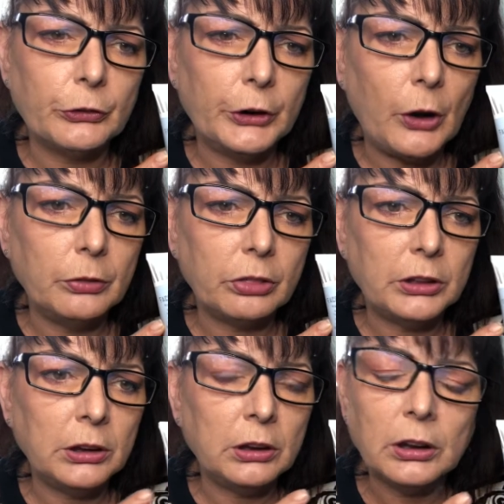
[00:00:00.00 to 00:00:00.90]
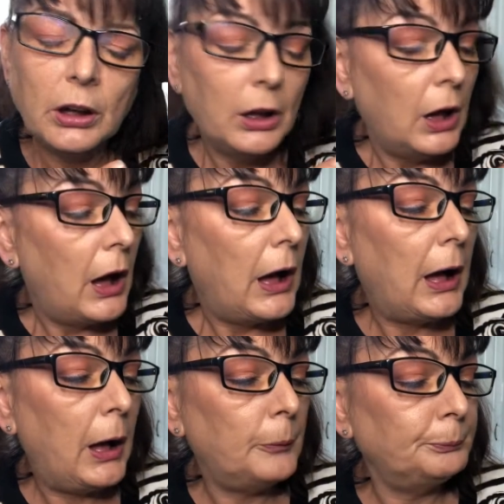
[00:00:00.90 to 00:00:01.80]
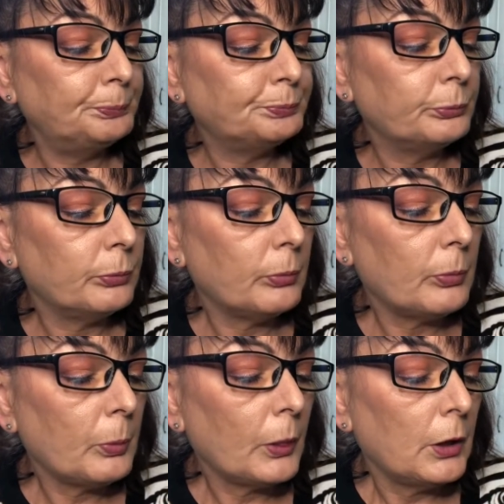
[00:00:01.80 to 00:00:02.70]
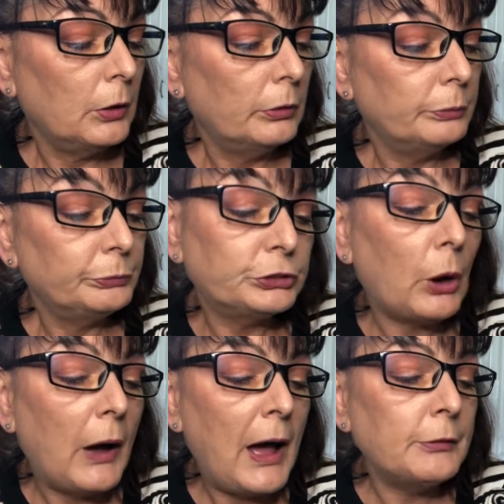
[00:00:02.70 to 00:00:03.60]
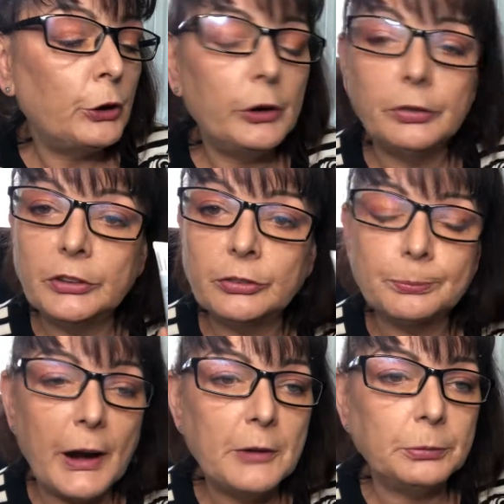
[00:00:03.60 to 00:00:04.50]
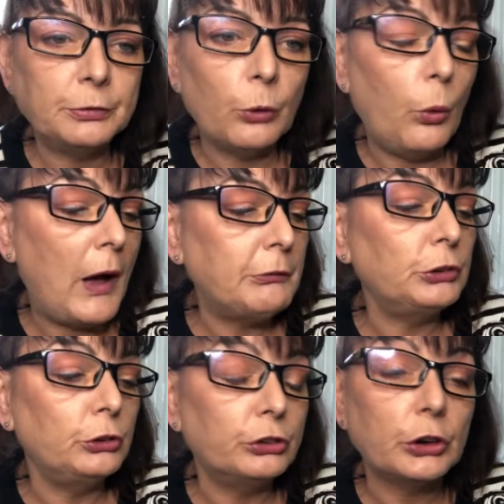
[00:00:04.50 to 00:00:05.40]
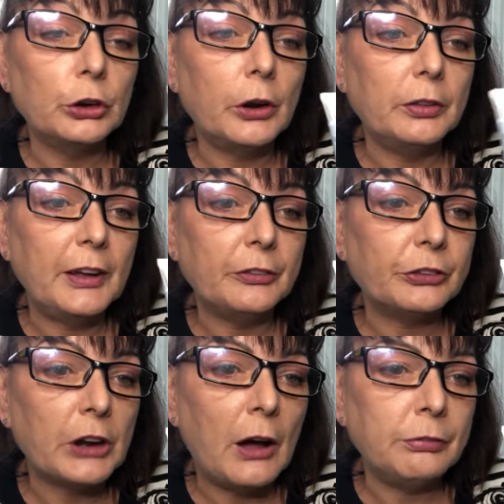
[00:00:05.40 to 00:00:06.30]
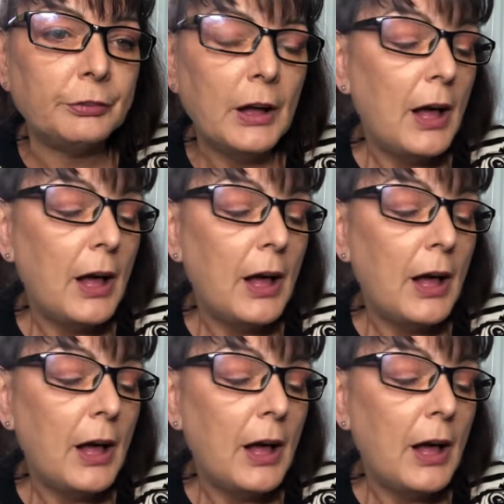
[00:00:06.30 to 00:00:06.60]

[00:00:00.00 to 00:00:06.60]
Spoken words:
I don't think. So I have heard of this brand before. I haven't used a lot of their stuff.